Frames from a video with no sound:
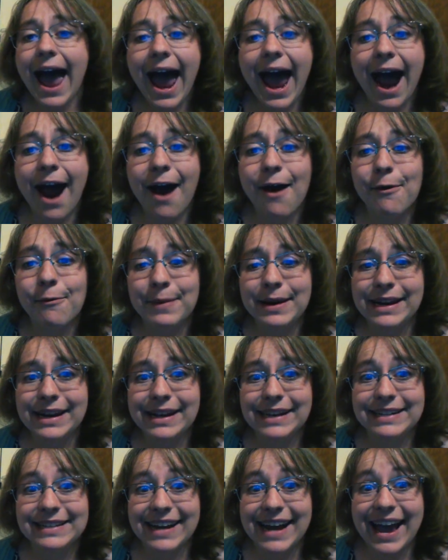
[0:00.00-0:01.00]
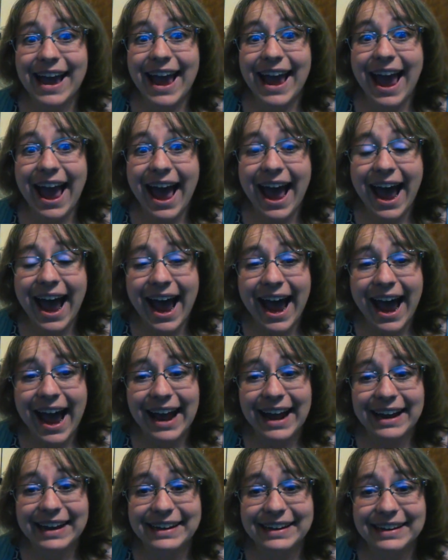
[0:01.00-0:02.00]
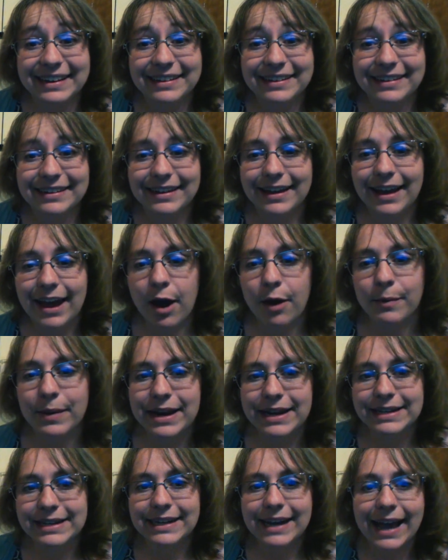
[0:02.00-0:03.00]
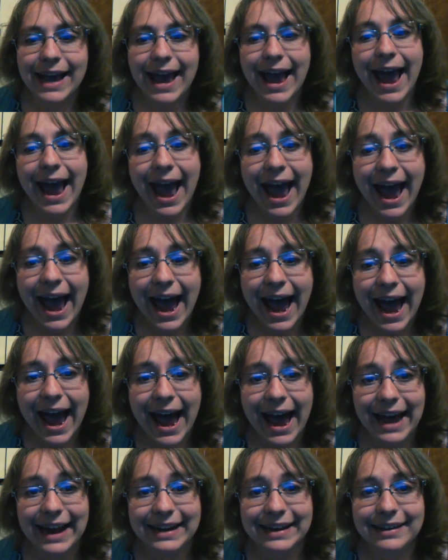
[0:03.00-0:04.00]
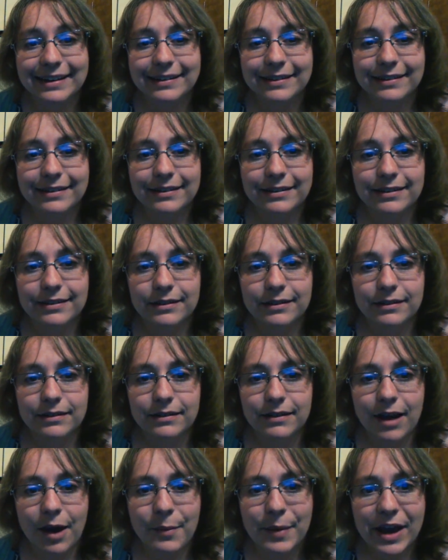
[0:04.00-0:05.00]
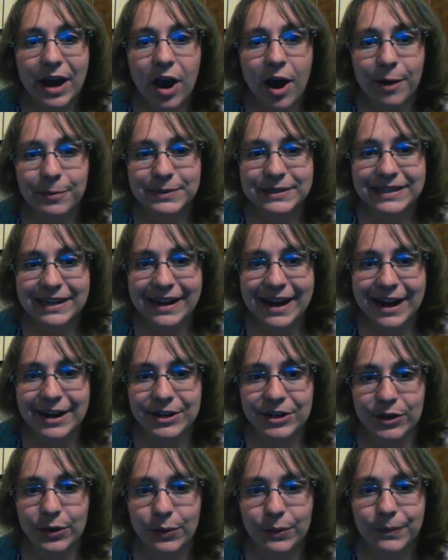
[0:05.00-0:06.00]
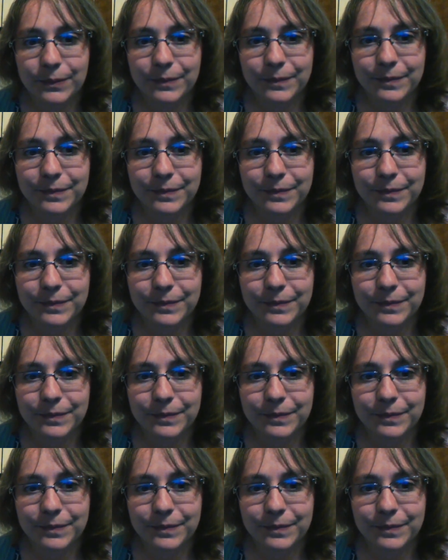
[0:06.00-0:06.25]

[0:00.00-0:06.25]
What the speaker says: How many did I add? How many did I add? How many hops did I do?